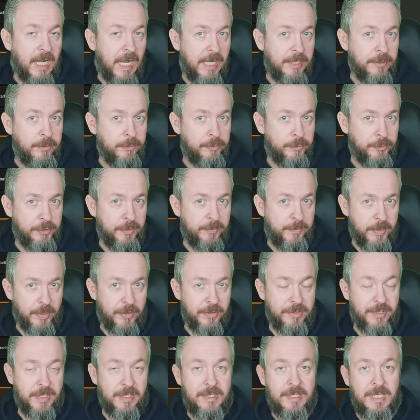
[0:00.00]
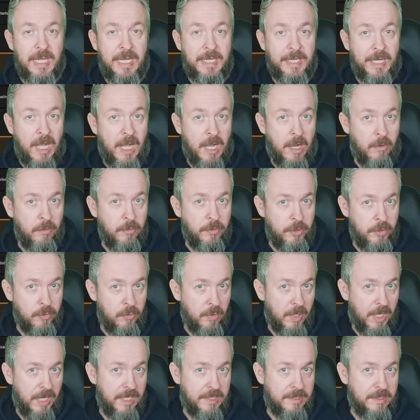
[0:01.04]
guide you to the process and how
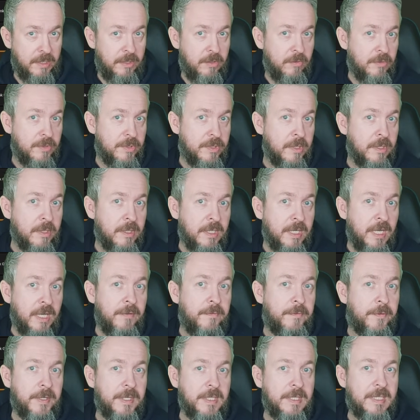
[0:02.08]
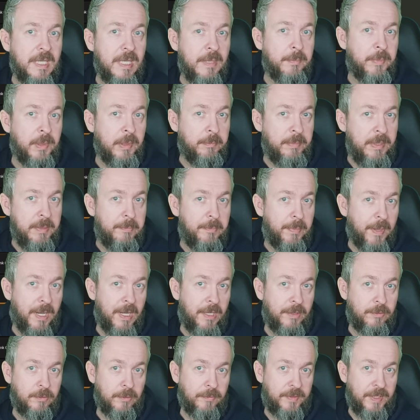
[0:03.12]
you as a user can, for example, be
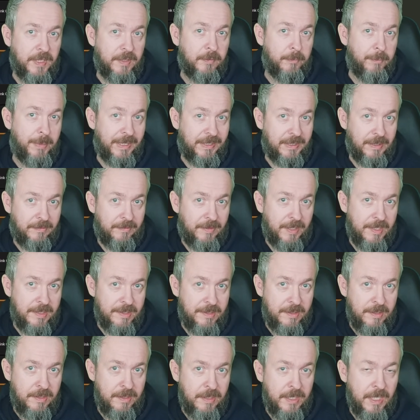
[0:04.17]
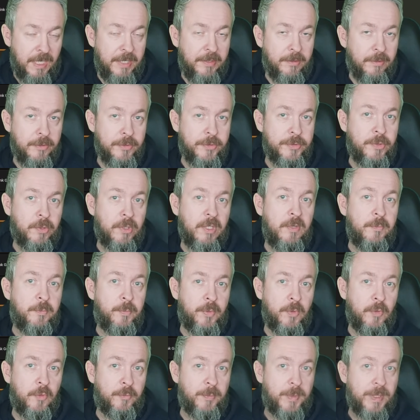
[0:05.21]
part of that beta testing and also
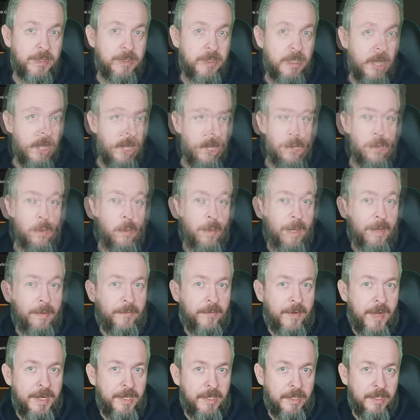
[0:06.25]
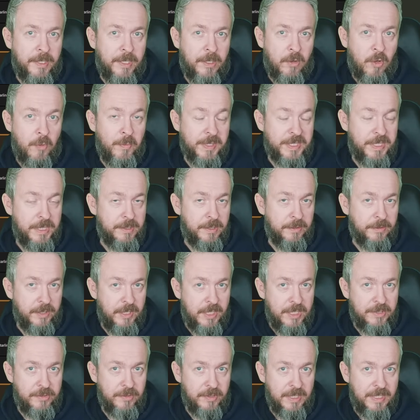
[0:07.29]
improvements. So when finally Home Assistant
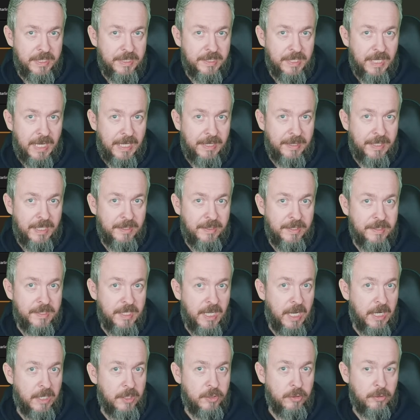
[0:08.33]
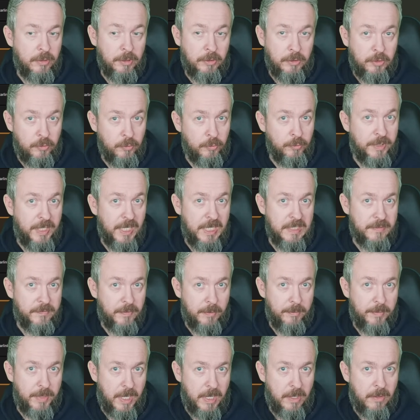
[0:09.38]
is released, and that is actually 2 days
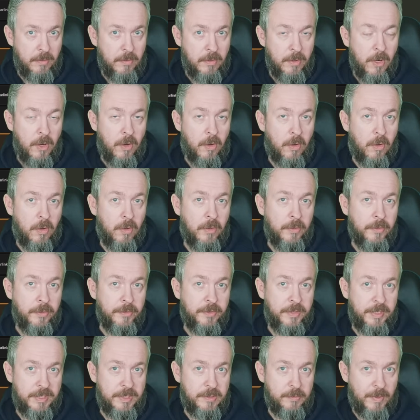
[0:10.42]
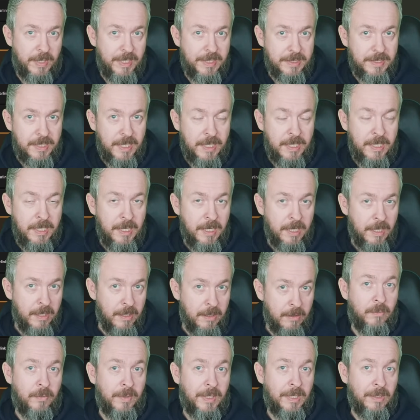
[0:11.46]
from now, on this Wednesday,
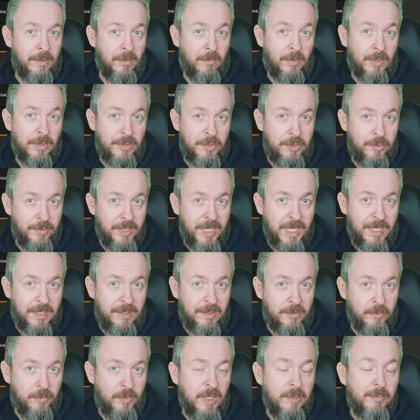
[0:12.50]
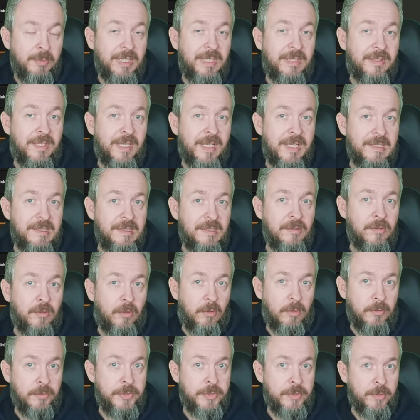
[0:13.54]
well, what you get will be tested
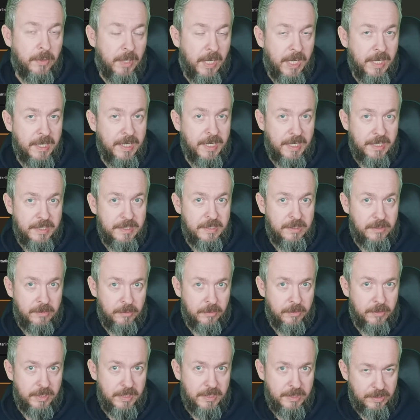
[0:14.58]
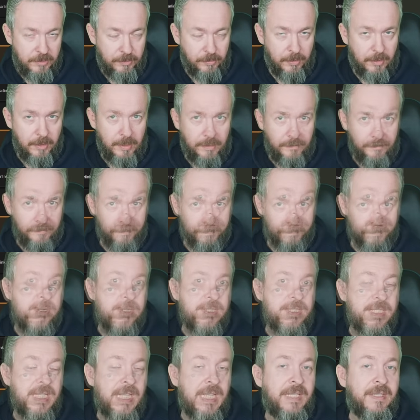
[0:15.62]
also against your install.
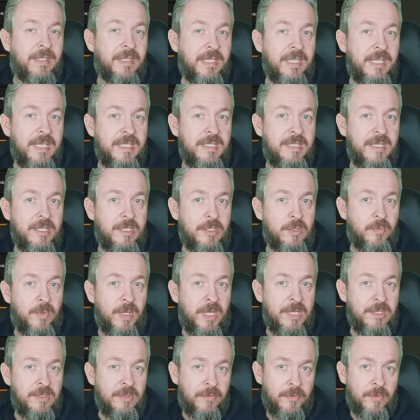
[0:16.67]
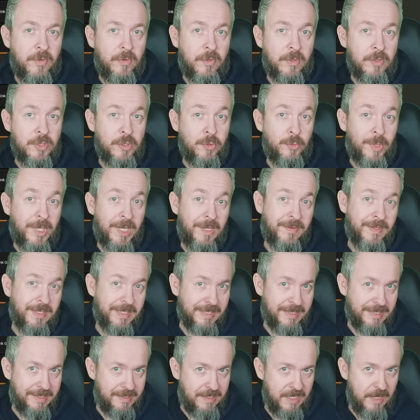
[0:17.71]
First and the easiest way is, of course, to have a
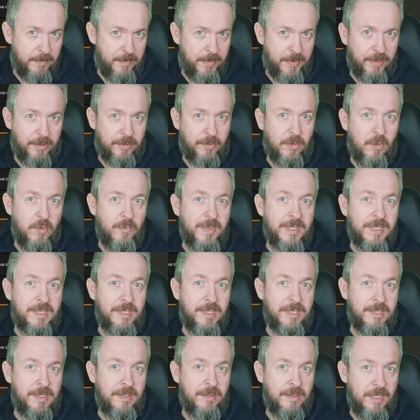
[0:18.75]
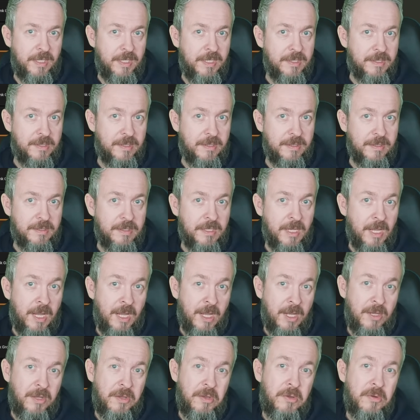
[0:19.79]
separate Home Assistant instance.
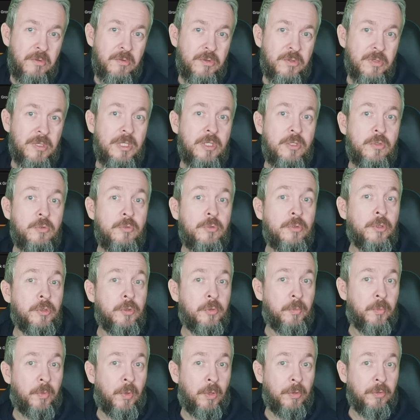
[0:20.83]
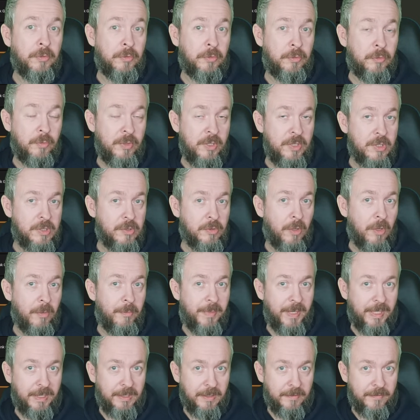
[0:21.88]
You usually do not want to install
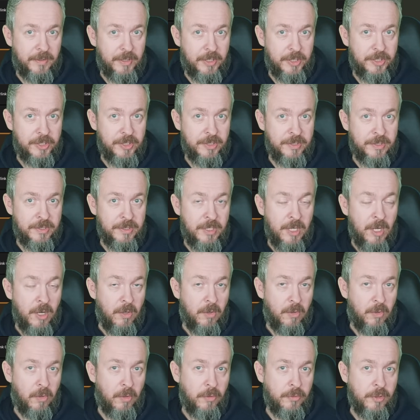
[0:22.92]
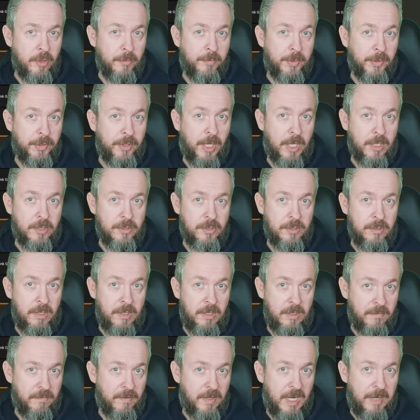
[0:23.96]
beta versions on your production
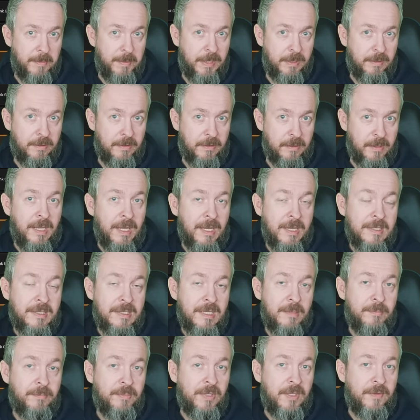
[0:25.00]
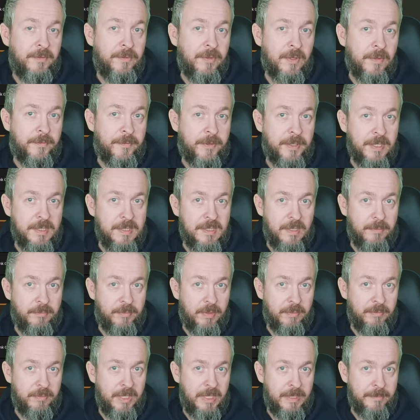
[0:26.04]
environment, except if you are, for
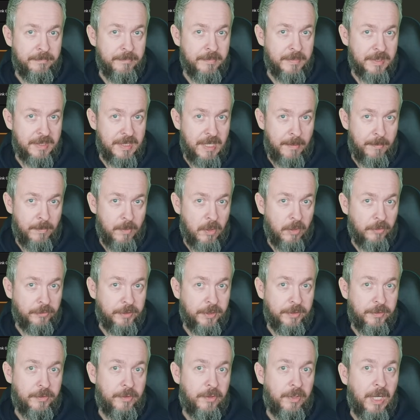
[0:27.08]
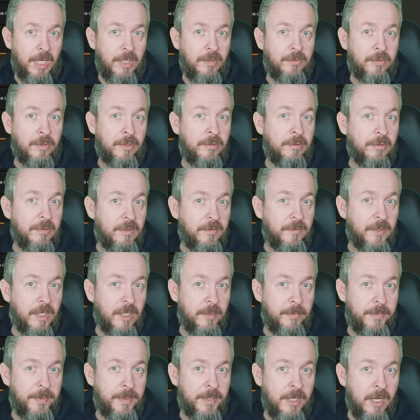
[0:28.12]
example, me, some content creator,
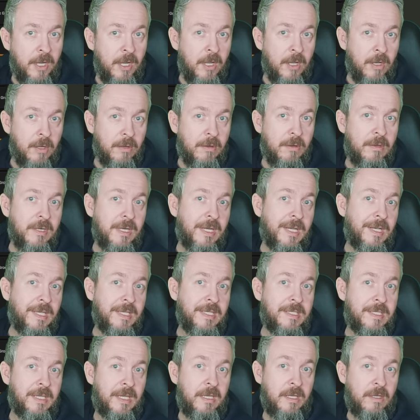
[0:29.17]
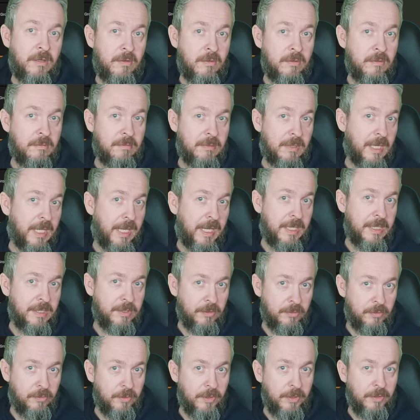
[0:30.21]
developer, or Alexei, who likes
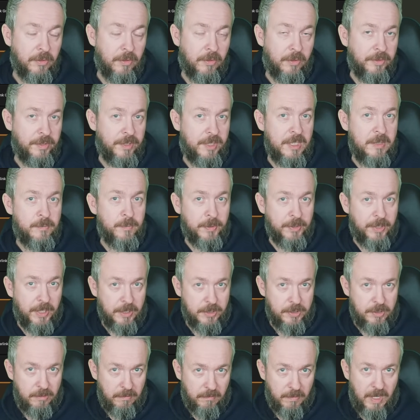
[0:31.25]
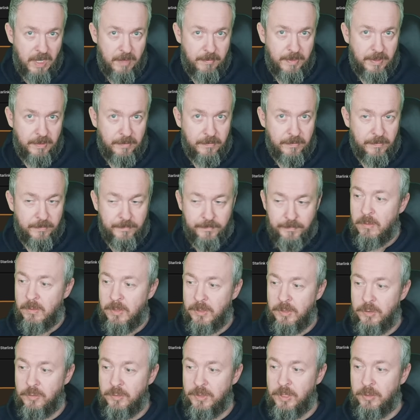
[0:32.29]
to do it on his production environment.
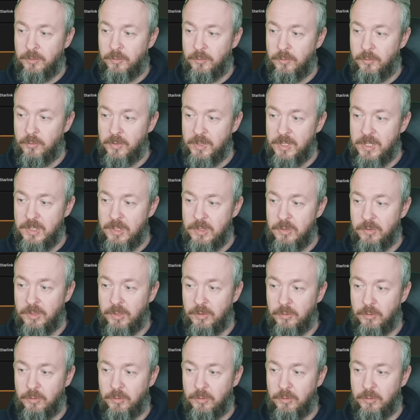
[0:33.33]
What you need to do is you